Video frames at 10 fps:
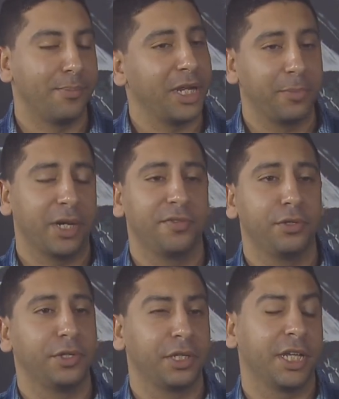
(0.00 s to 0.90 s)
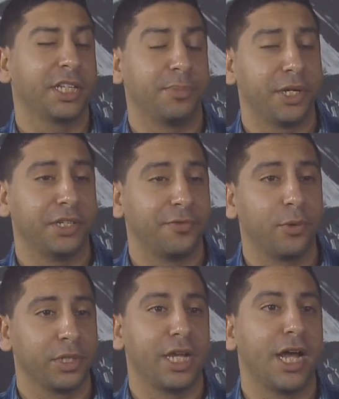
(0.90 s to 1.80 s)
make a better viewing experience
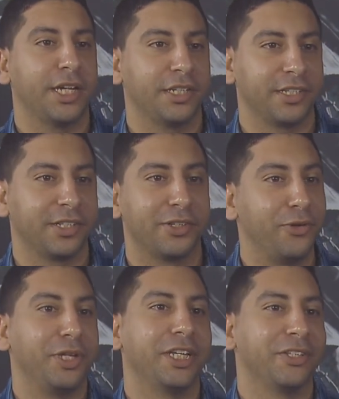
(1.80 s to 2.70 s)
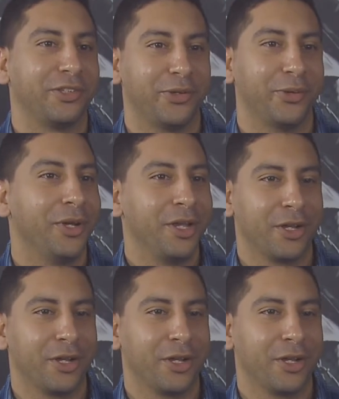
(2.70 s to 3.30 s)
for the audience that's tuning into